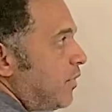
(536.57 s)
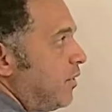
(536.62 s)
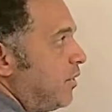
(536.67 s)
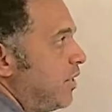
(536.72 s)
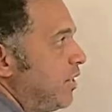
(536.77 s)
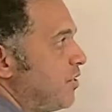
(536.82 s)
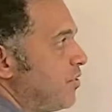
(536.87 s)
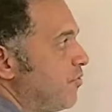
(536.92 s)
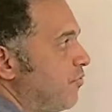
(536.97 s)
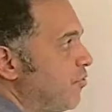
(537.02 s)

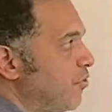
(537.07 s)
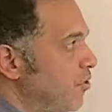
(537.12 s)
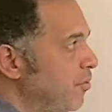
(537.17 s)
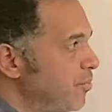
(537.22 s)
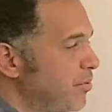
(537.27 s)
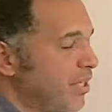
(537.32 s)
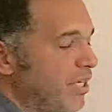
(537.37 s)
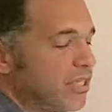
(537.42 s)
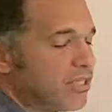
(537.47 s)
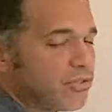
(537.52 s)
this
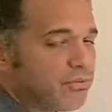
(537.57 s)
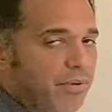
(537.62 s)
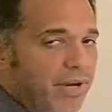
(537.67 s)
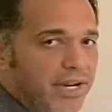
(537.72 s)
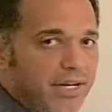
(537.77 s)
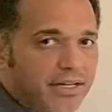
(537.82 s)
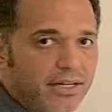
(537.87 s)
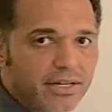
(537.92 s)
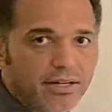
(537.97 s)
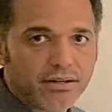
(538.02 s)
verb tense
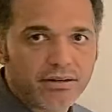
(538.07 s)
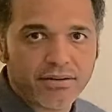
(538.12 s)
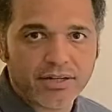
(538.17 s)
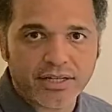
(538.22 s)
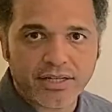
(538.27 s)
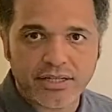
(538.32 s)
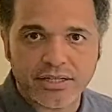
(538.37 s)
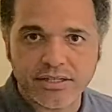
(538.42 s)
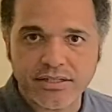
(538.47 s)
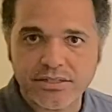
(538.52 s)
right here
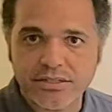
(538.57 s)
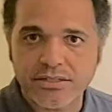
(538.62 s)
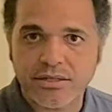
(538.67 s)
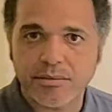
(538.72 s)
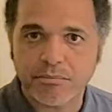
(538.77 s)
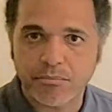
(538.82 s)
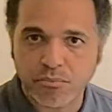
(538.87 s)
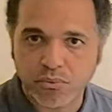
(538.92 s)
is